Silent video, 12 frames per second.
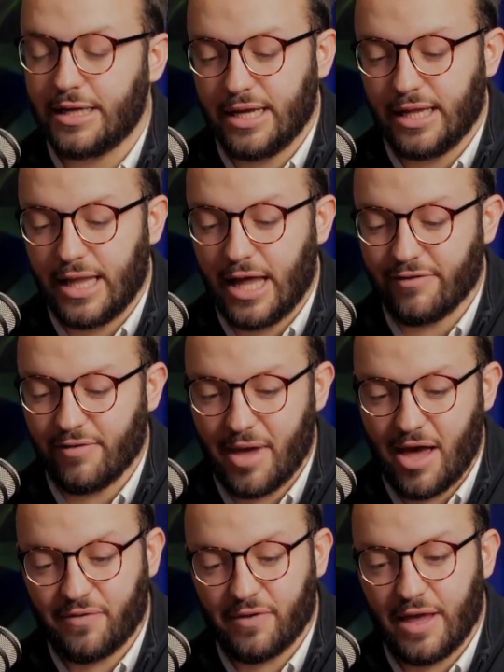A lot of them,
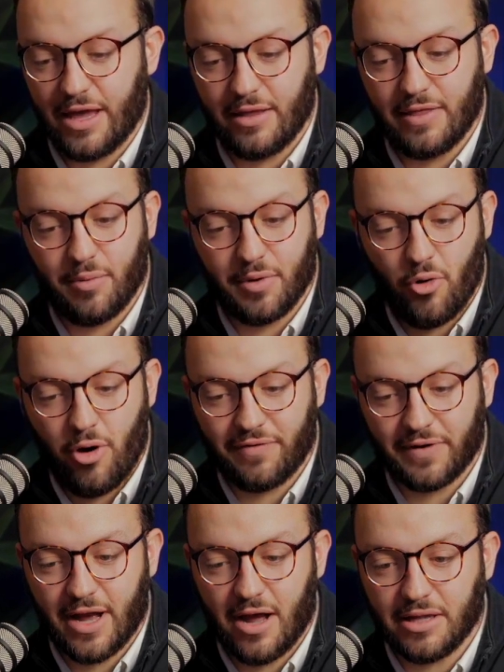after they would go off to
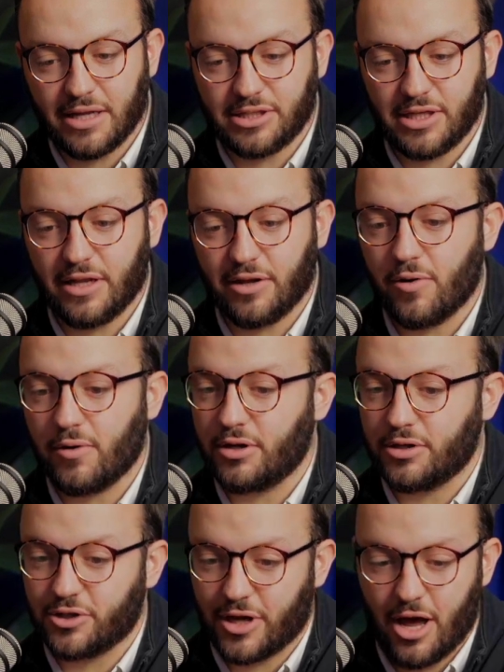college and then go to
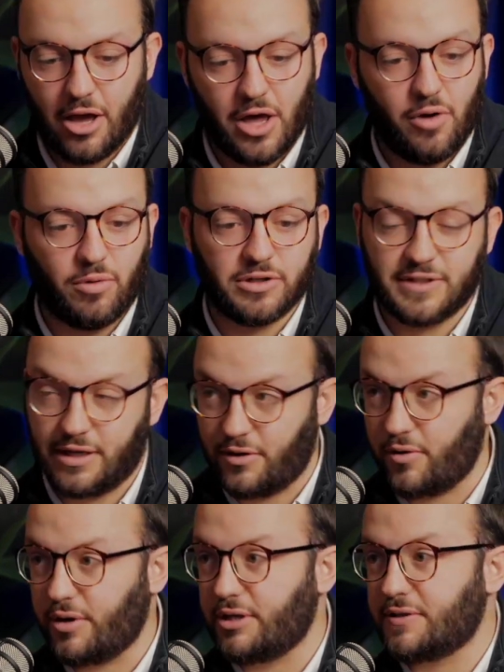Chicago or St.
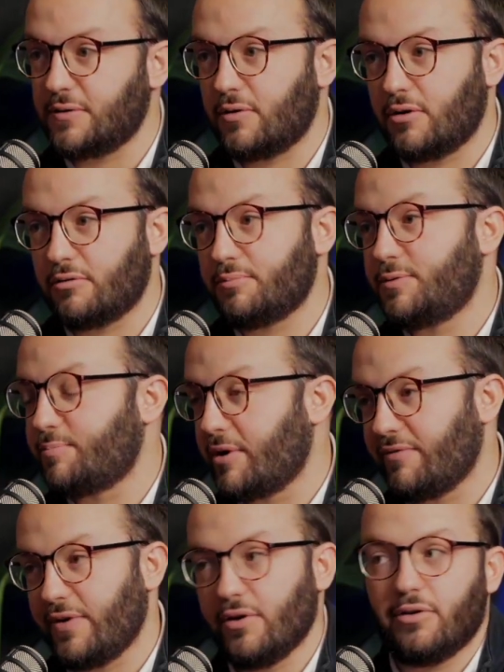Louis or
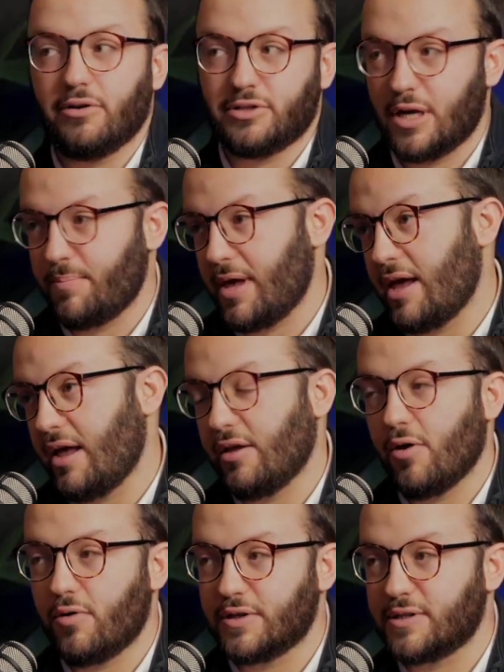Springfield or Champaign and
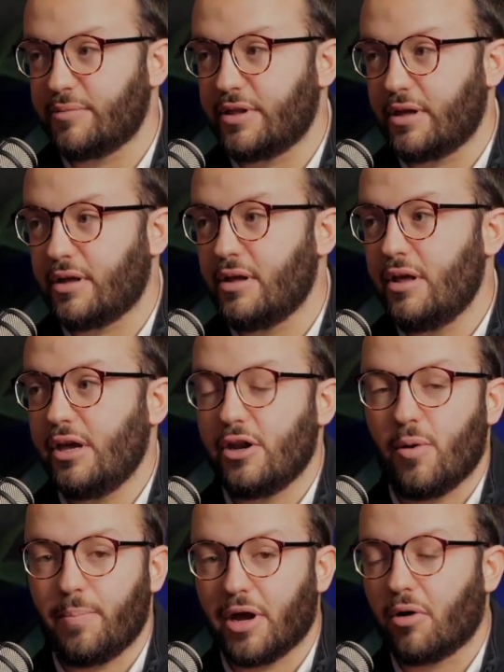go to some of the
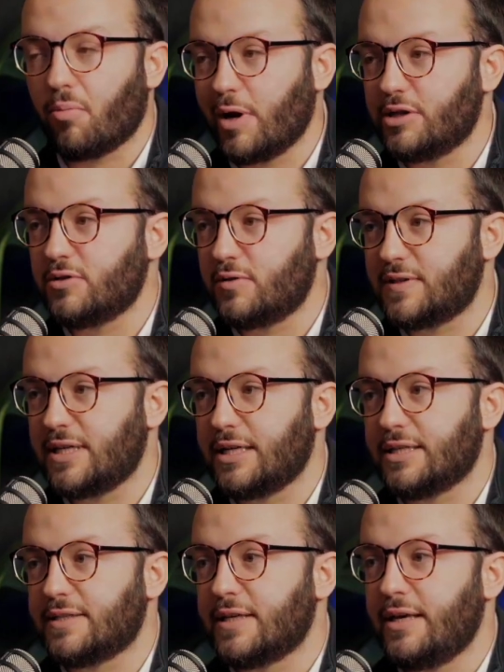bigger regional
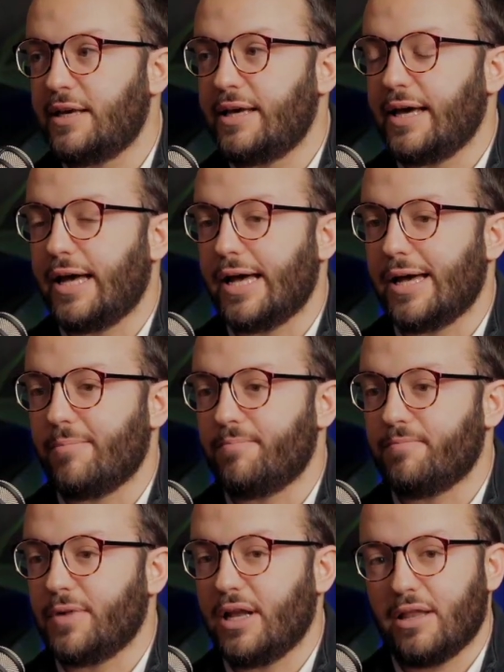cities,
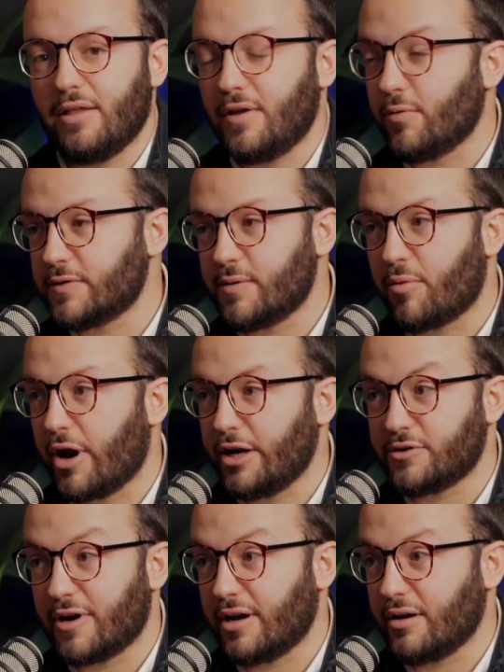and there was the brain
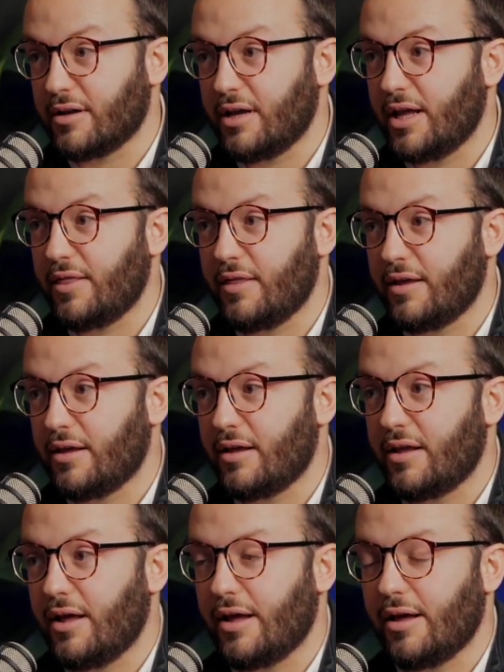drain in
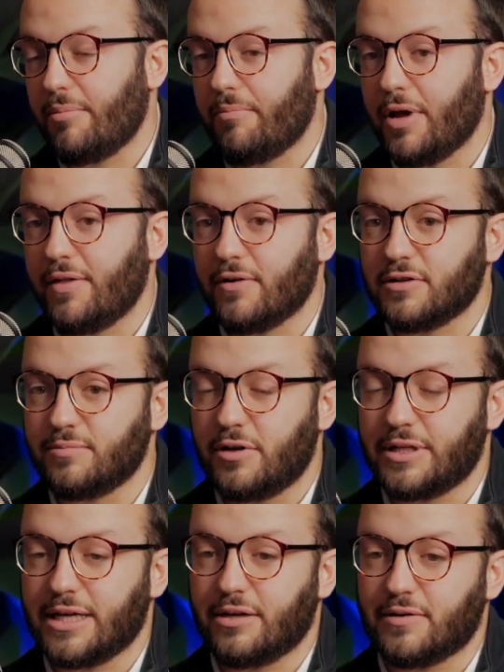their small town.